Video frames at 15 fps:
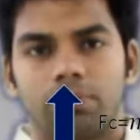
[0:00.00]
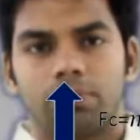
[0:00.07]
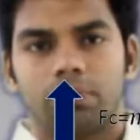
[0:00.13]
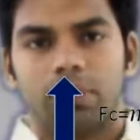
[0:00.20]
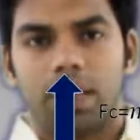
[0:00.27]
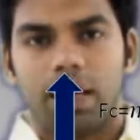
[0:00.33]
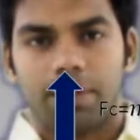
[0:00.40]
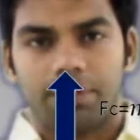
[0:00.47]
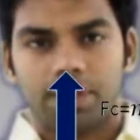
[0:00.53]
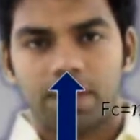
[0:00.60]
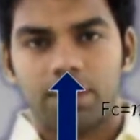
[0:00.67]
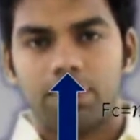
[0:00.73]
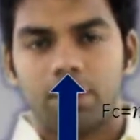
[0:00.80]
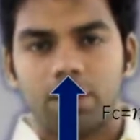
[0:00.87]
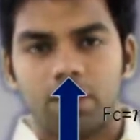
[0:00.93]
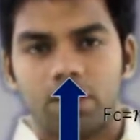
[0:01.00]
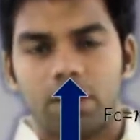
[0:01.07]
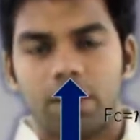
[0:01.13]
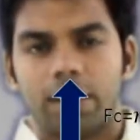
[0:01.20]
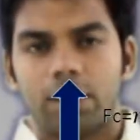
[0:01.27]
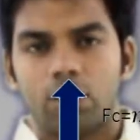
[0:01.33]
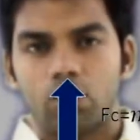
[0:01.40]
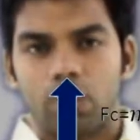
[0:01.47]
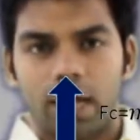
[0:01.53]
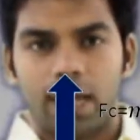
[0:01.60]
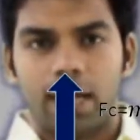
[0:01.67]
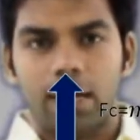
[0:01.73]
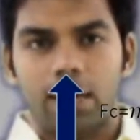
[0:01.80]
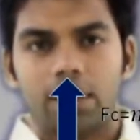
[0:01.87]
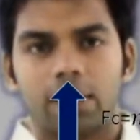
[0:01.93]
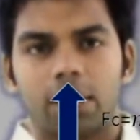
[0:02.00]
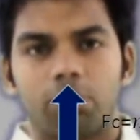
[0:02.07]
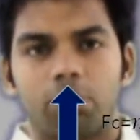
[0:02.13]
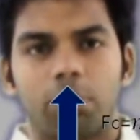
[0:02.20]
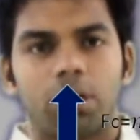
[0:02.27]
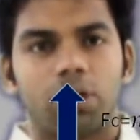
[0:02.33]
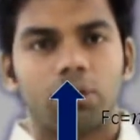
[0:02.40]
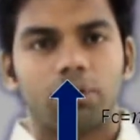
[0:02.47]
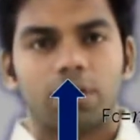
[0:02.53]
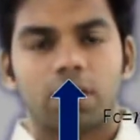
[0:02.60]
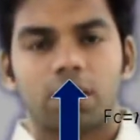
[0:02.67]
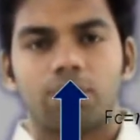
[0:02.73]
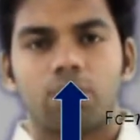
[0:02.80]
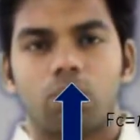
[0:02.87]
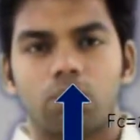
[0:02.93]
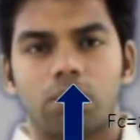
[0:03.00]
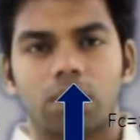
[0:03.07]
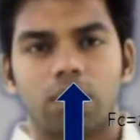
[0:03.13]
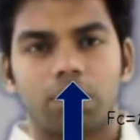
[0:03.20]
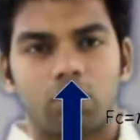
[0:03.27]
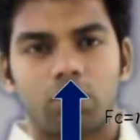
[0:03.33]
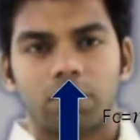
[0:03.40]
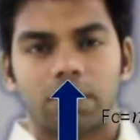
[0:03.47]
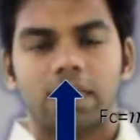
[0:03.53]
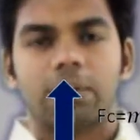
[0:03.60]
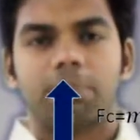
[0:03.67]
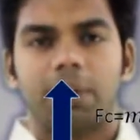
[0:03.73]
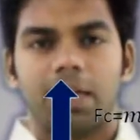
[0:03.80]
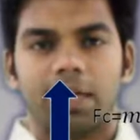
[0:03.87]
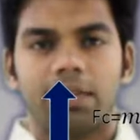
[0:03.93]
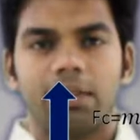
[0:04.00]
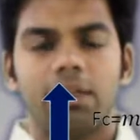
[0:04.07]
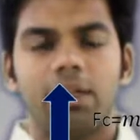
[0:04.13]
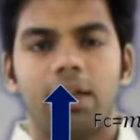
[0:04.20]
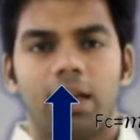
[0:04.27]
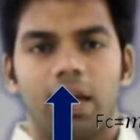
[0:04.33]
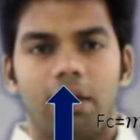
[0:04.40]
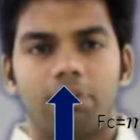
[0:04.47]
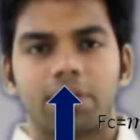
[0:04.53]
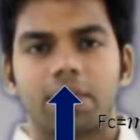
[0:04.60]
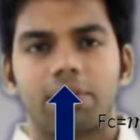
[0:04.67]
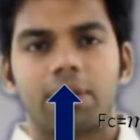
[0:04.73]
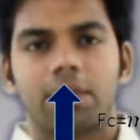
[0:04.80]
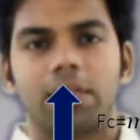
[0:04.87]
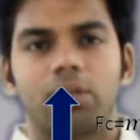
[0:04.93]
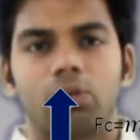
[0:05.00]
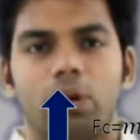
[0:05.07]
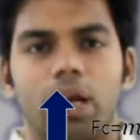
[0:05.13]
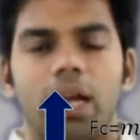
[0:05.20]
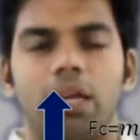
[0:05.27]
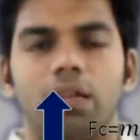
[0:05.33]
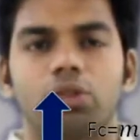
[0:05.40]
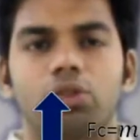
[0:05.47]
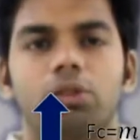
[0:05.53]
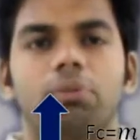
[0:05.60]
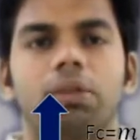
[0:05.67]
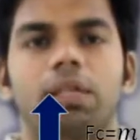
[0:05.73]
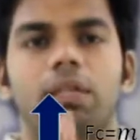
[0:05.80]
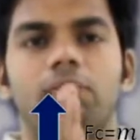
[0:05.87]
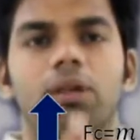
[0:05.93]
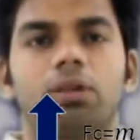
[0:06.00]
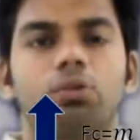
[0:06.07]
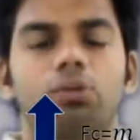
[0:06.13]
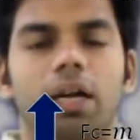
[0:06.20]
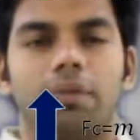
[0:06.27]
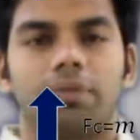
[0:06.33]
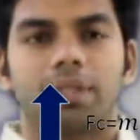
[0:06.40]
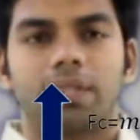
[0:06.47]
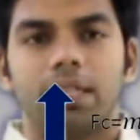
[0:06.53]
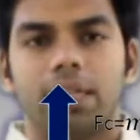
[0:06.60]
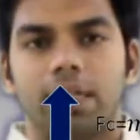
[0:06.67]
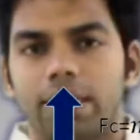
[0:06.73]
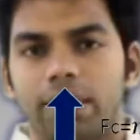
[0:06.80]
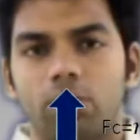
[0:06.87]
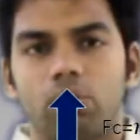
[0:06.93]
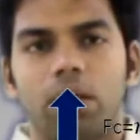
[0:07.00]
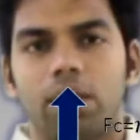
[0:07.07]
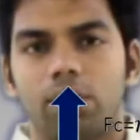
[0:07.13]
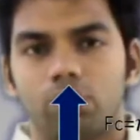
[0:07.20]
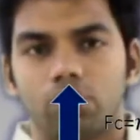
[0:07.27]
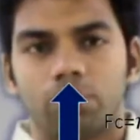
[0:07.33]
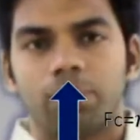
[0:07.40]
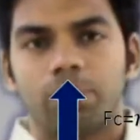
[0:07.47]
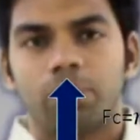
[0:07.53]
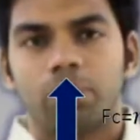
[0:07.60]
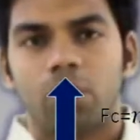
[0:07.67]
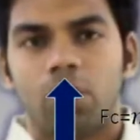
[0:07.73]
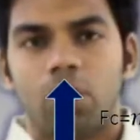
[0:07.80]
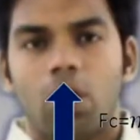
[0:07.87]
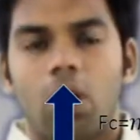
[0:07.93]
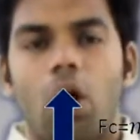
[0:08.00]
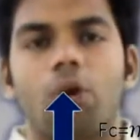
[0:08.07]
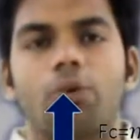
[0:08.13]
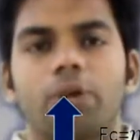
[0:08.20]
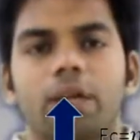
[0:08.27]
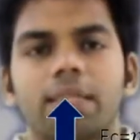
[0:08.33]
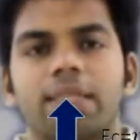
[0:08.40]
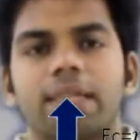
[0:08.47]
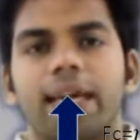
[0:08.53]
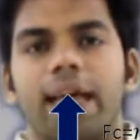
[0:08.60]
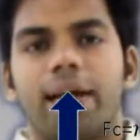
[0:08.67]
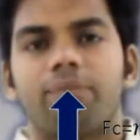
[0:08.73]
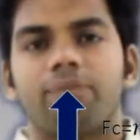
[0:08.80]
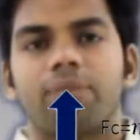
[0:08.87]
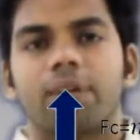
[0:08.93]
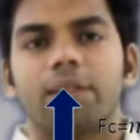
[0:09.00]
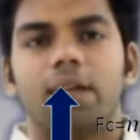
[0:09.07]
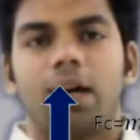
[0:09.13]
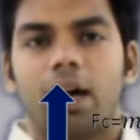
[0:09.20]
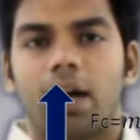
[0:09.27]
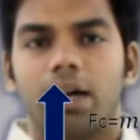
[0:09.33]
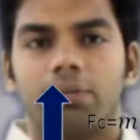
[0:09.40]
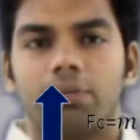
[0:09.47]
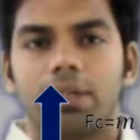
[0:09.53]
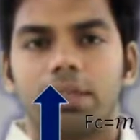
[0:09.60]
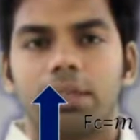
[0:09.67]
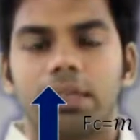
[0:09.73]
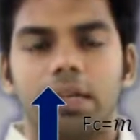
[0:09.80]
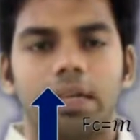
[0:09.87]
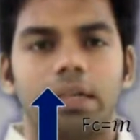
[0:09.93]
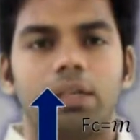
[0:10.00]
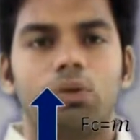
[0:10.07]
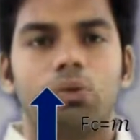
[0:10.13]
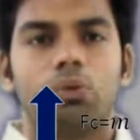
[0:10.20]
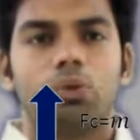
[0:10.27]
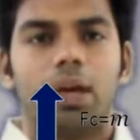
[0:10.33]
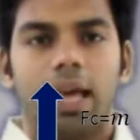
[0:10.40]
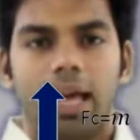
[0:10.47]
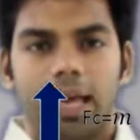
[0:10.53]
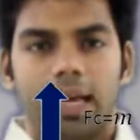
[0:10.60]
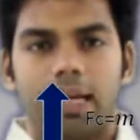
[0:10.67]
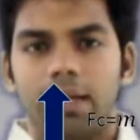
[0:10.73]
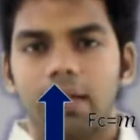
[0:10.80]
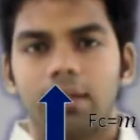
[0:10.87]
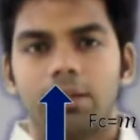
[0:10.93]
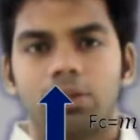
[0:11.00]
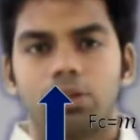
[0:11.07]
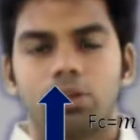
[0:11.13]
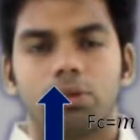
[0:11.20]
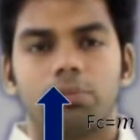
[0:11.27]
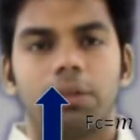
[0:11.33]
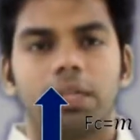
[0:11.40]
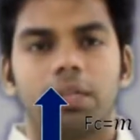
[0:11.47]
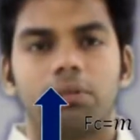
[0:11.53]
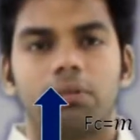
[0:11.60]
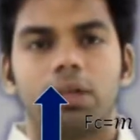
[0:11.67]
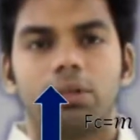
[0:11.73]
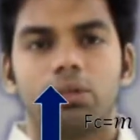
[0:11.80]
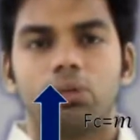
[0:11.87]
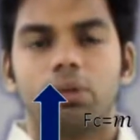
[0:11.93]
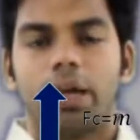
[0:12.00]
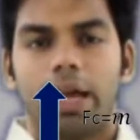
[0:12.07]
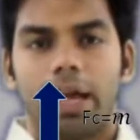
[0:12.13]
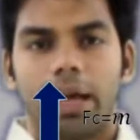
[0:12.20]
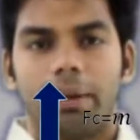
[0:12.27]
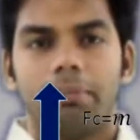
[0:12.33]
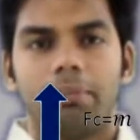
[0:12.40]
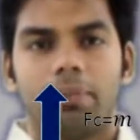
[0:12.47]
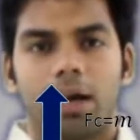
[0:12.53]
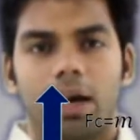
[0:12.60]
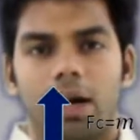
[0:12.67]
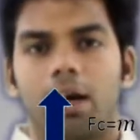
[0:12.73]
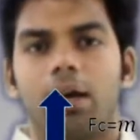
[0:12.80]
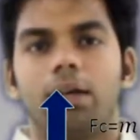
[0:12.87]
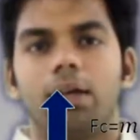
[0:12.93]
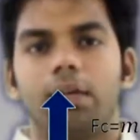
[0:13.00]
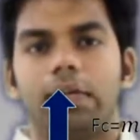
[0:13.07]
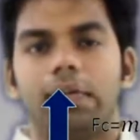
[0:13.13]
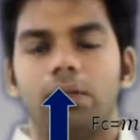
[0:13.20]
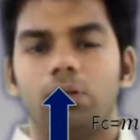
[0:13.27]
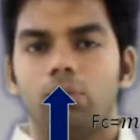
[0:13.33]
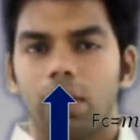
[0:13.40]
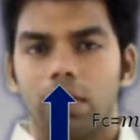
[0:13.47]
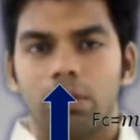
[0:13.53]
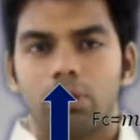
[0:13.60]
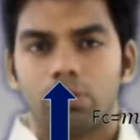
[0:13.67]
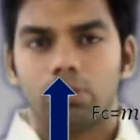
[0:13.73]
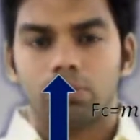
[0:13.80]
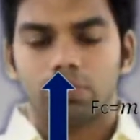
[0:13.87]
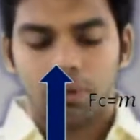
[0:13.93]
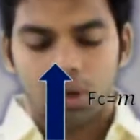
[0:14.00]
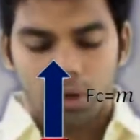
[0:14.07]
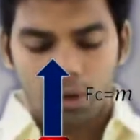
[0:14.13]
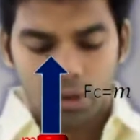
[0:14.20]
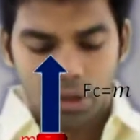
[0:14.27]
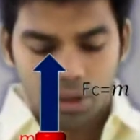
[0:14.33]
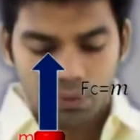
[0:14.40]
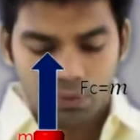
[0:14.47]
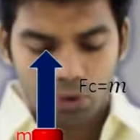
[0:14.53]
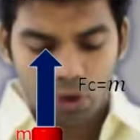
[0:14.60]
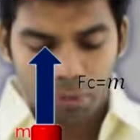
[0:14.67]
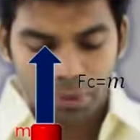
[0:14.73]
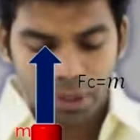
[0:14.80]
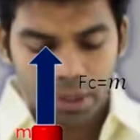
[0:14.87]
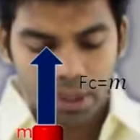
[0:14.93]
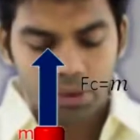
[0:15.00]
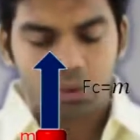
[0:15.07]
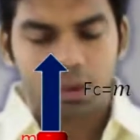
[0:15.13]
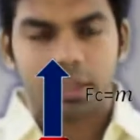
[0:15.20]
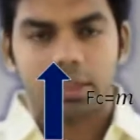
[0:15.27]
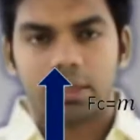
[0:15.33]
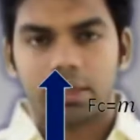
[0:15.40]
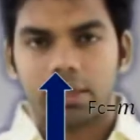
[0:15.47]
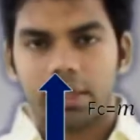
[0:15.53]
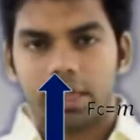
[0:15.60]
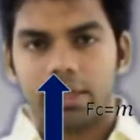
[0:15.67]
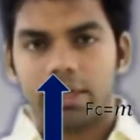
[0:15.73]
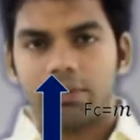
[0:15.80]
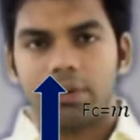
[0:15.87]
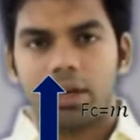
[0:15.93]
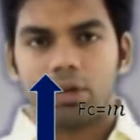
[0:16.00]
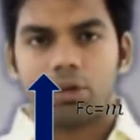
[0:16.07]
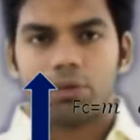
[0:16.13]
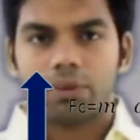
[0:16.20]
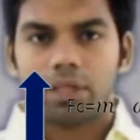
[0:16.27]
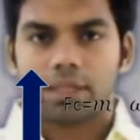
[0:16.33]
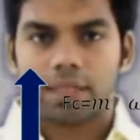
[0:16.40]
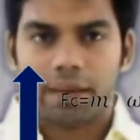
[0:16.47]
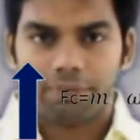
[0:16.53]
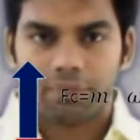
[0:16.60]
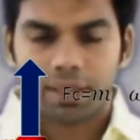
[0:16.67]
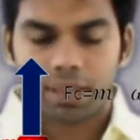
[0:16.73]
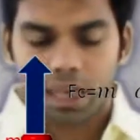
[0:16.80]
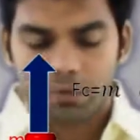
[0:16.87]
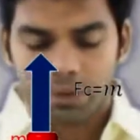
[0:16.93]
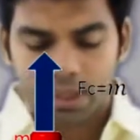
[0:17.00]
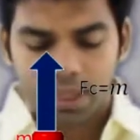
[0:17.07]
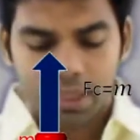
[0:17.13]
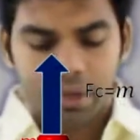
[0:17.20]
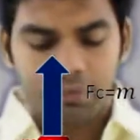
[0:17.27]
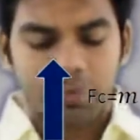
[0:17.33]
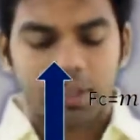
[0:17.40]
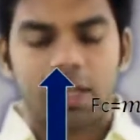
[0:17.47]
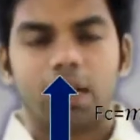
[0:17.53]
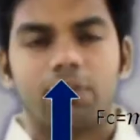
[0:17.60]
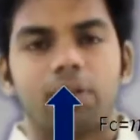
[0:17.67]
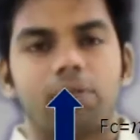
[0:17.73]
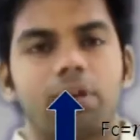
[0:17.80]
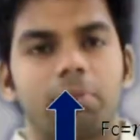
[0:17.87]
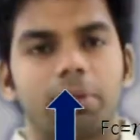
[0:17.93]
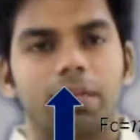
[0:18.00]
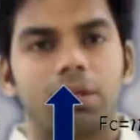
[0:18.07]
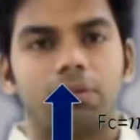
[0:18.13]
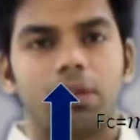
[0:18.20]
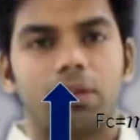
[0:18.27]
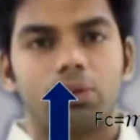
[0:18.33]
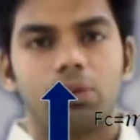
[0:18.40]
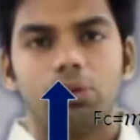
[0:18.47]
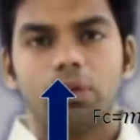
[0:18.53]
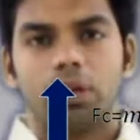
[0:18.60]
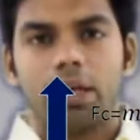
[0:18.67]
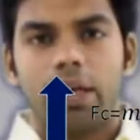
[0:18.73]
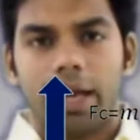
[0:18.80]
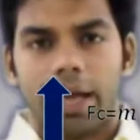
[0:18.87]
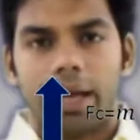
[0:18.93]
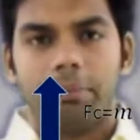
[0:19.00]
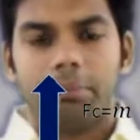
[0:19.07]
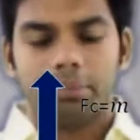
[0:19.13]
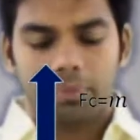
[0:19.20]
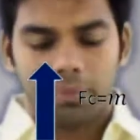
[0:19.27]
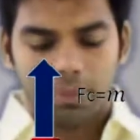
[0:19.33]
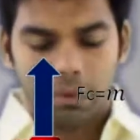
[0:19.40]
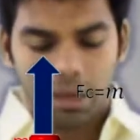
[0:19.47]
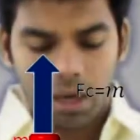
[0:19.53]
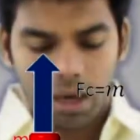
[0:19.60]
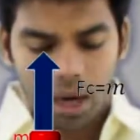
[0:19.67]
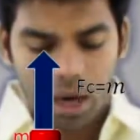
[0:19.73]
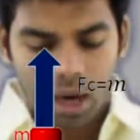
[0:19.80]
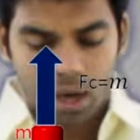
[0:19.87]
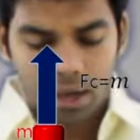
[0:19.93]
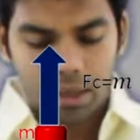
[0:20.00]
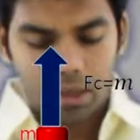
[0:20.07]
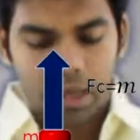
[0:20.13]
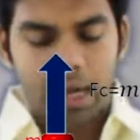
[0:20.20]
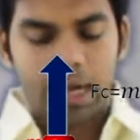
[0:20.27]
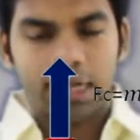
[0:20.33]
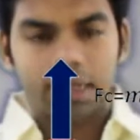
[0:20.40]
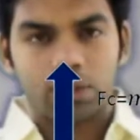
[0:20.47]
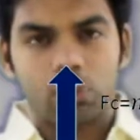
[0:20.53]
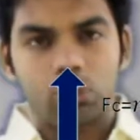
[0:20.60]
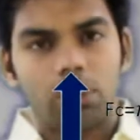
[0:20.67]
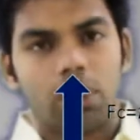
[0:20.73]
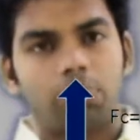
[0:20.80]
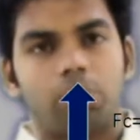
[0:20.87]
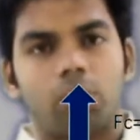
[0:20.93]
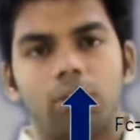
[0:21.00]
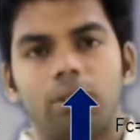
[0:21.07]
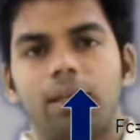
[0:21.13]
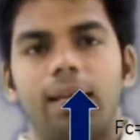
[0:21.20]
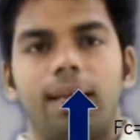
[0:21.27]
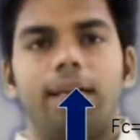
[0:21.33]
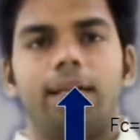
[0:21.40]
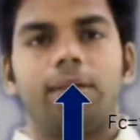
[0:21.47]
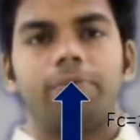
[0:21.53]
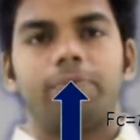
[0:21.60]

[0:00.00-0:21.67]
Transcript: The Fc1 into L, the moment of this force about this plane, Fc1 into L should be equal to Fc into L2. Or you can say m1 r1 into L should be equal to mr into L2. Okay, so from here you can get the value of this m1 r1. This m1 r1 will be equal to mr L2 upon L.